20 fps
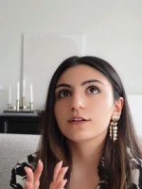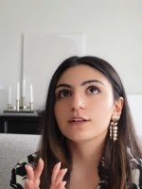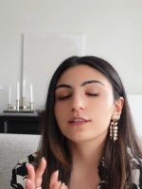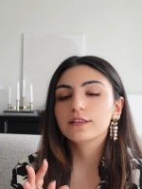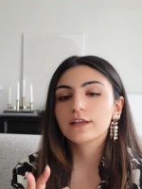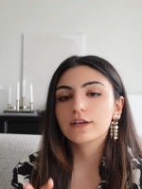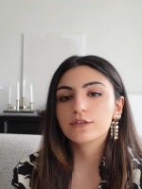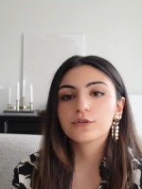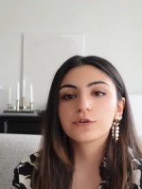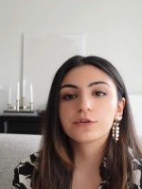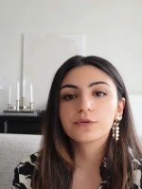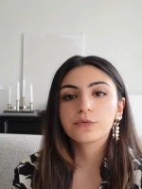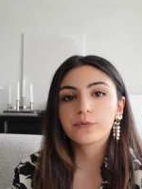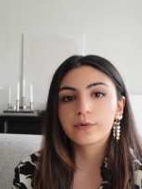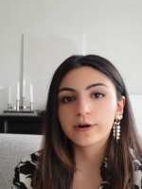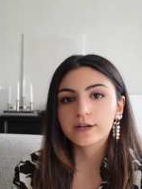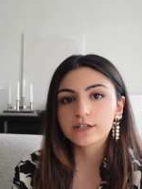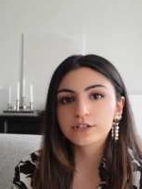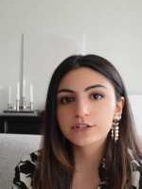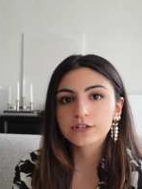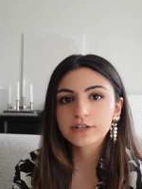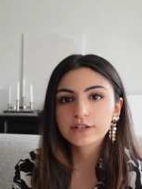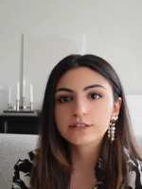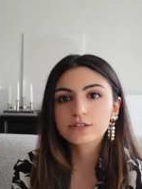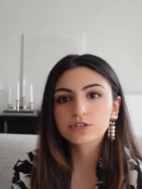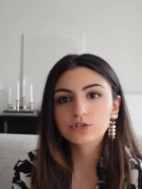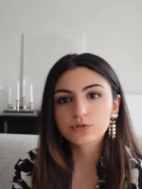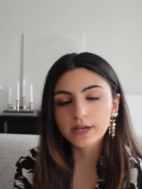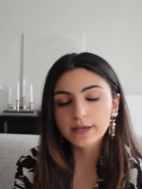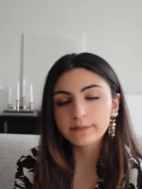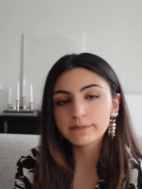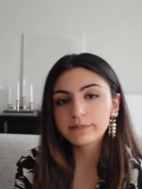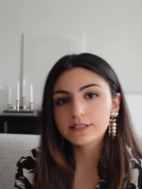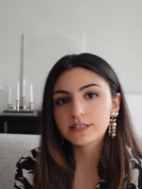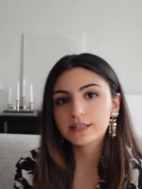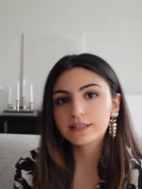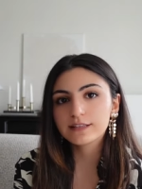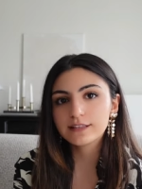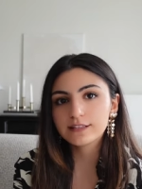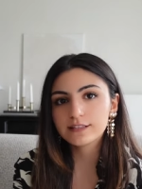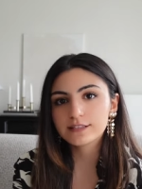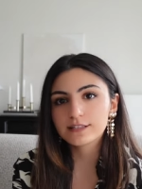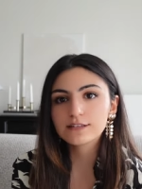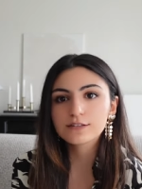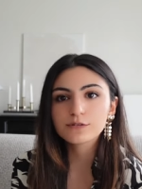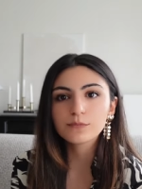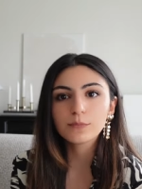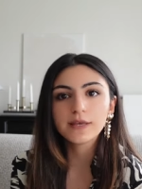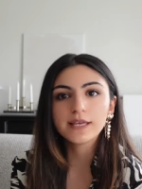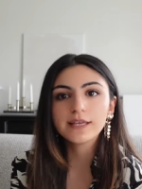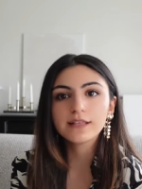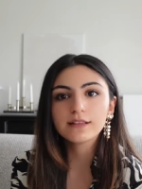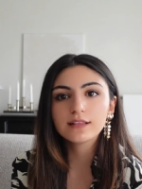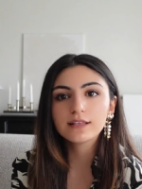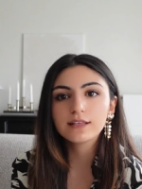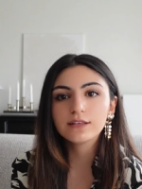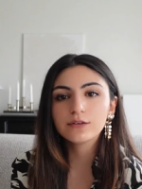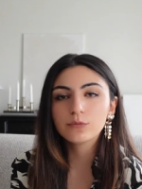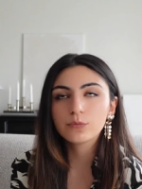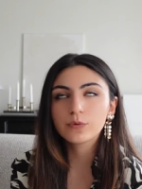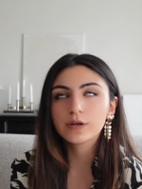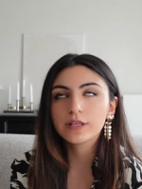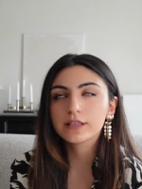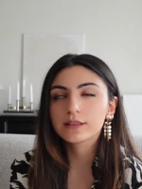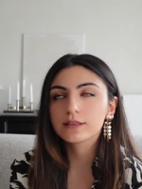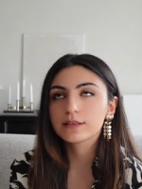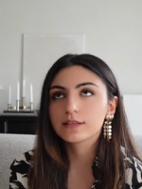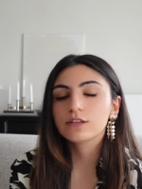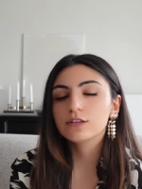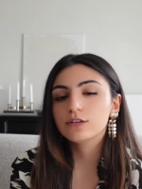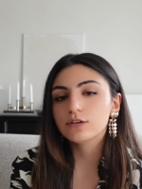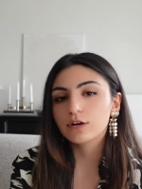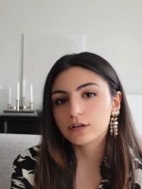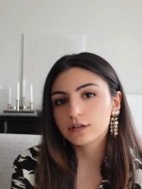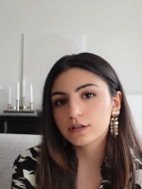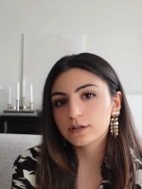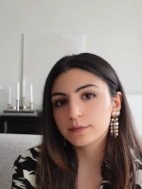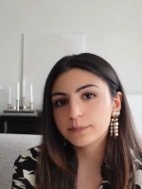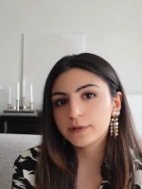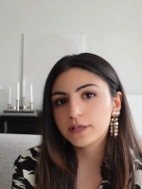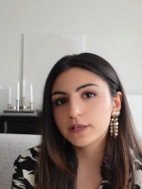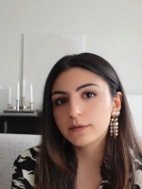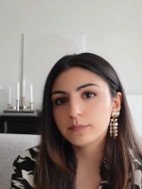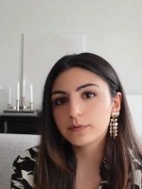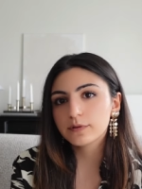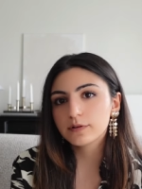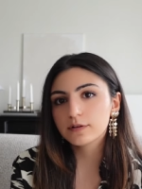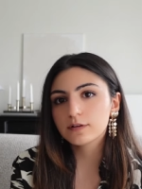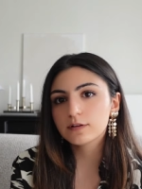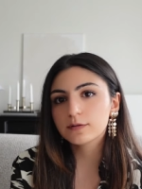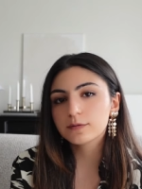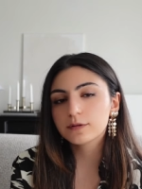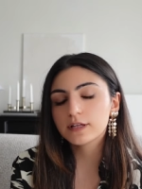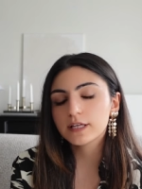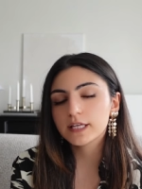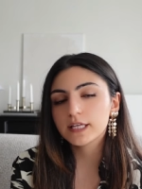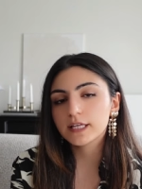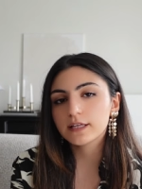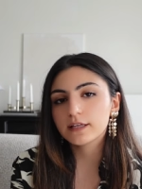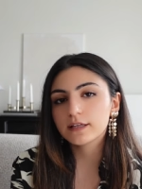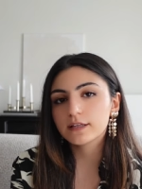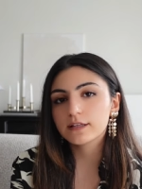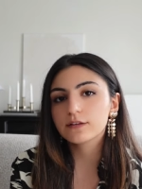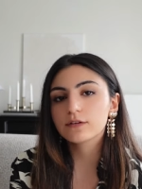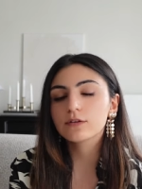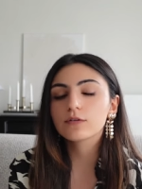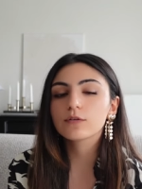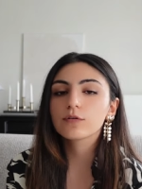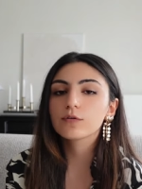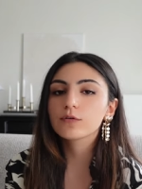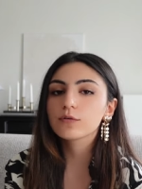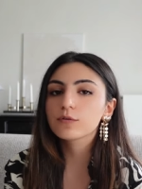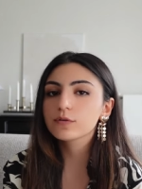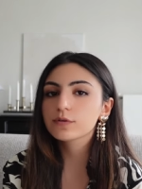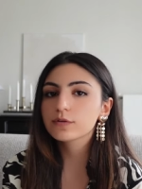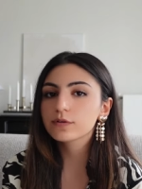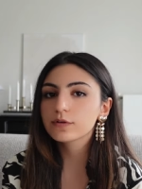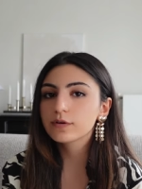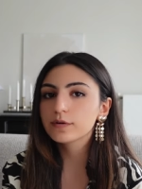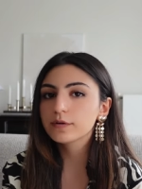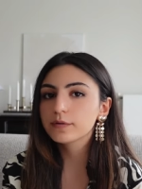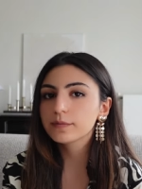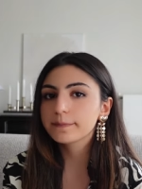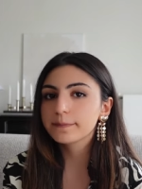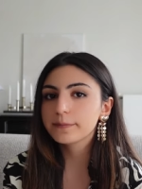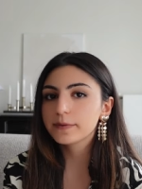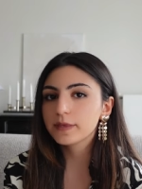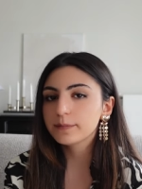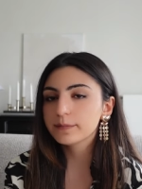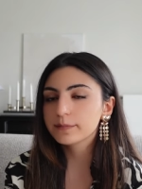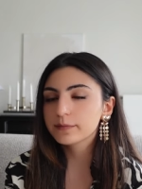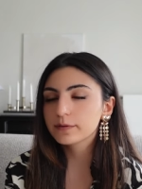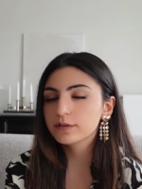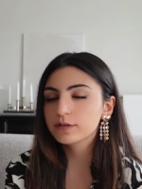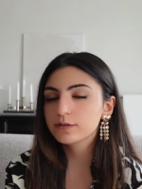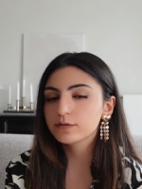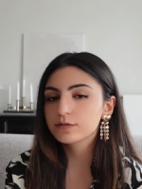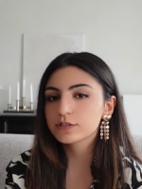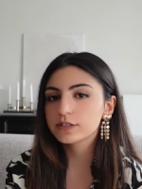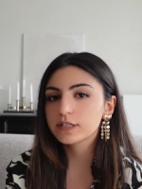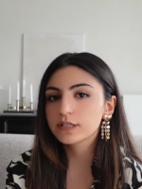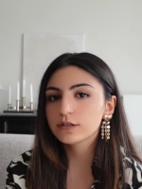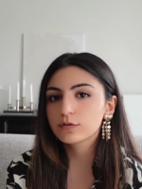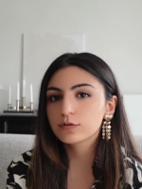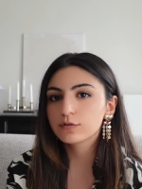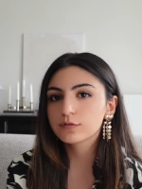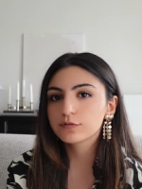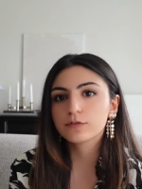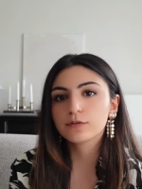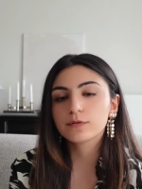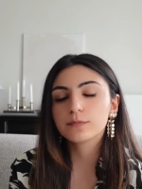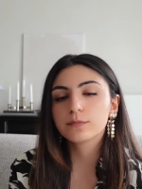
leather watch straps, and this is mainly with younger people, and older people usually go for